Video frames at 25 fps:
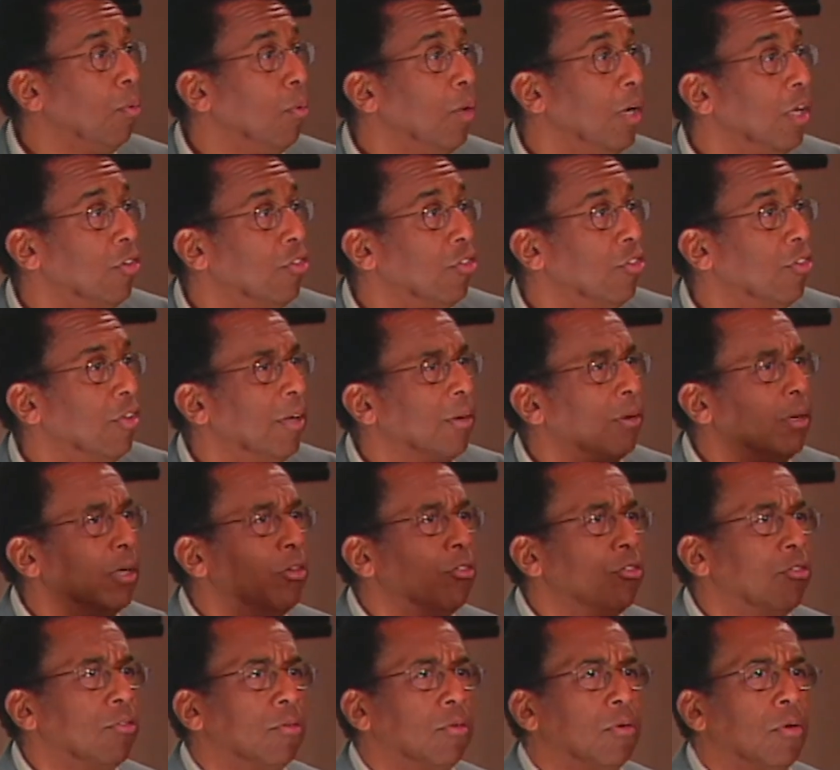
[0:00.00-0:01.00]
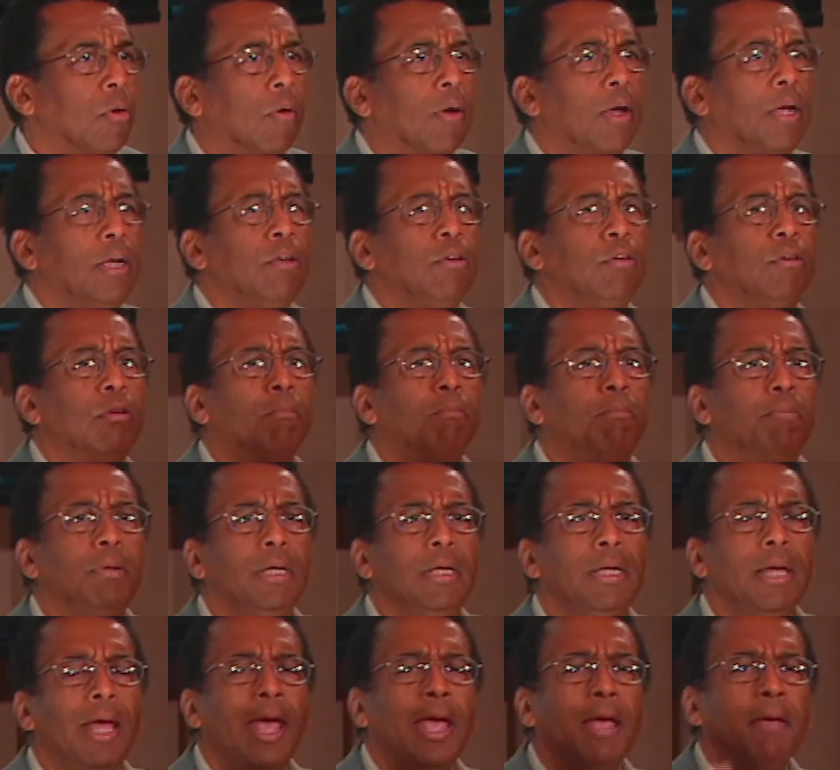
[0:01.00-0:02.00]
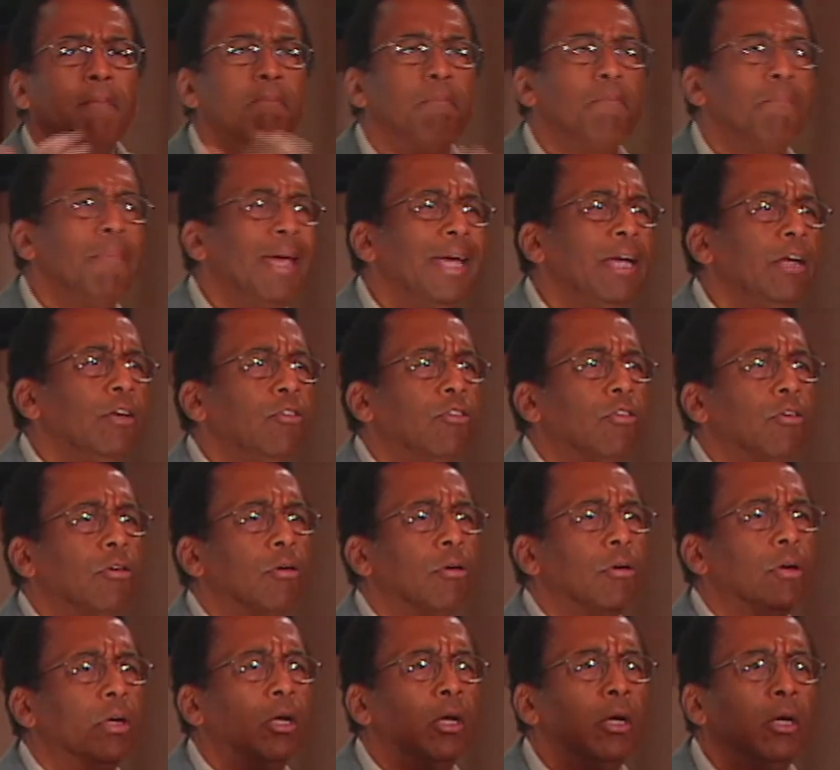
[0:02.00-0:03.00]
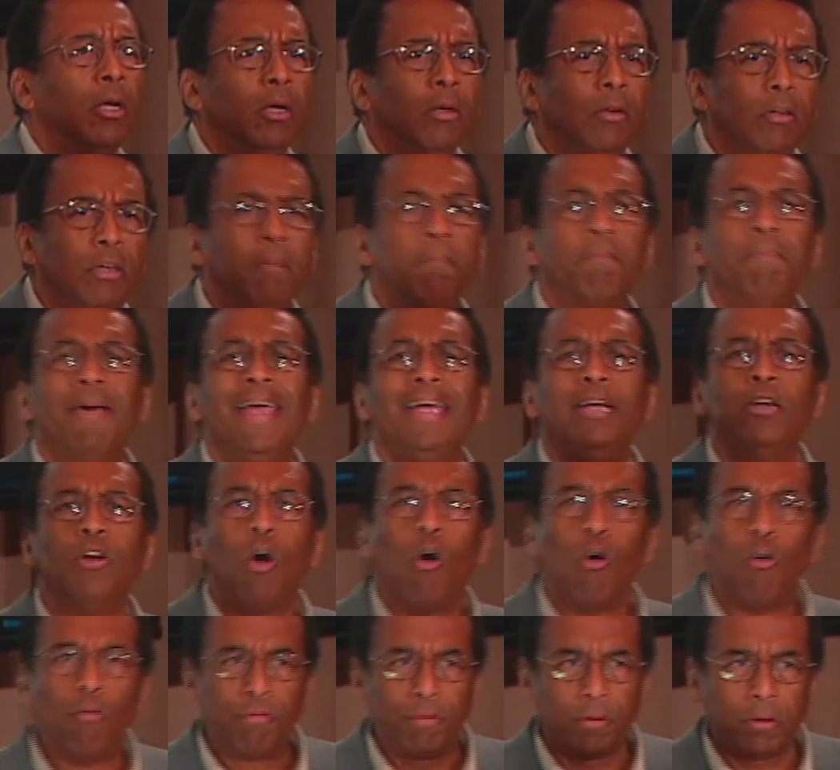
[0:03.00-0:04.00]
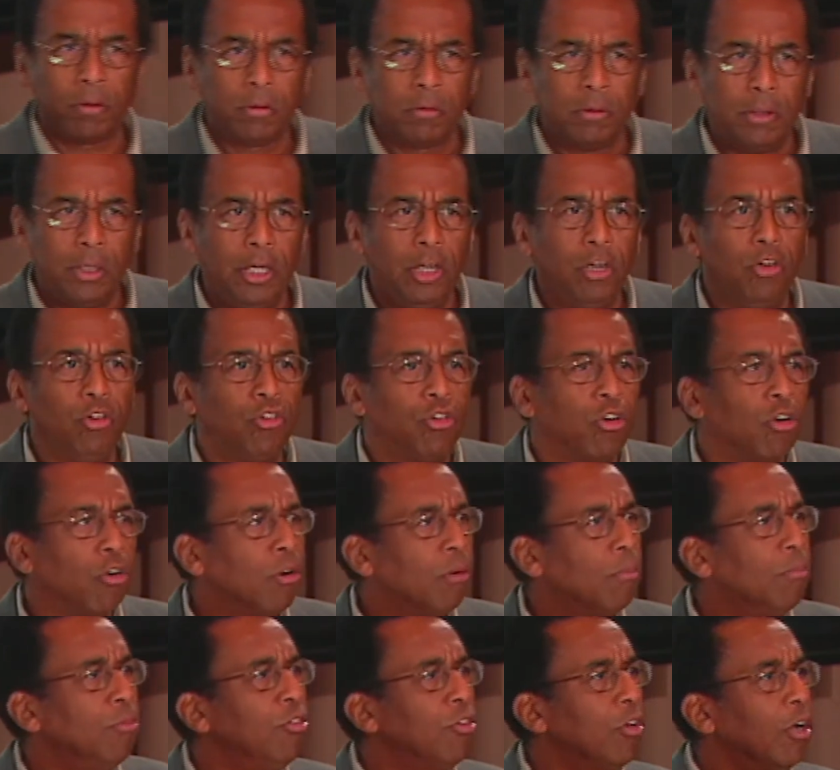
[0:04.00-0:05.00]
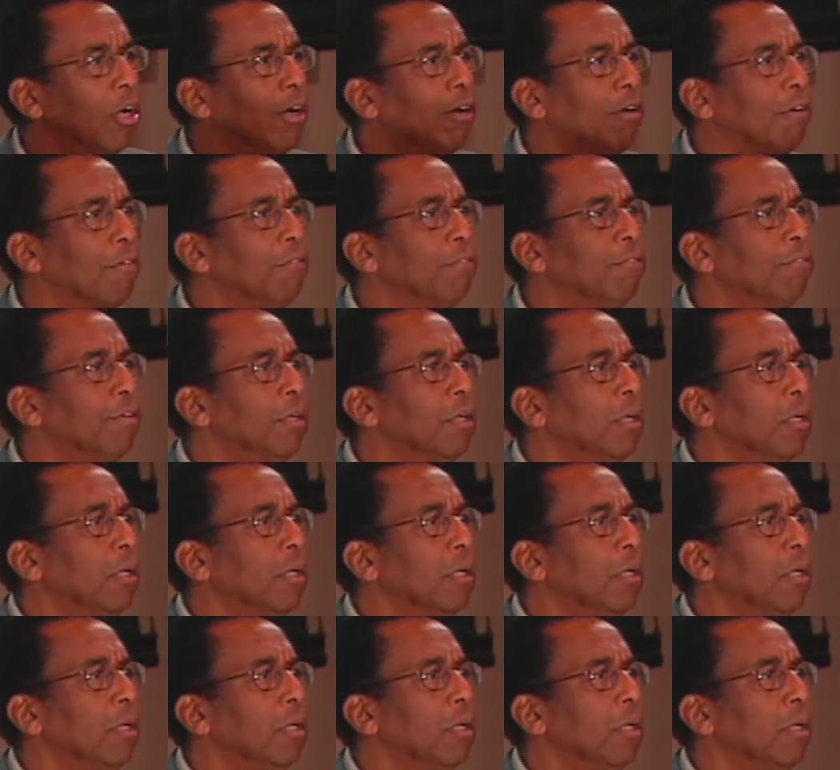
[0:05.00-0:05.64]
which there is going to be a major debate over in terms of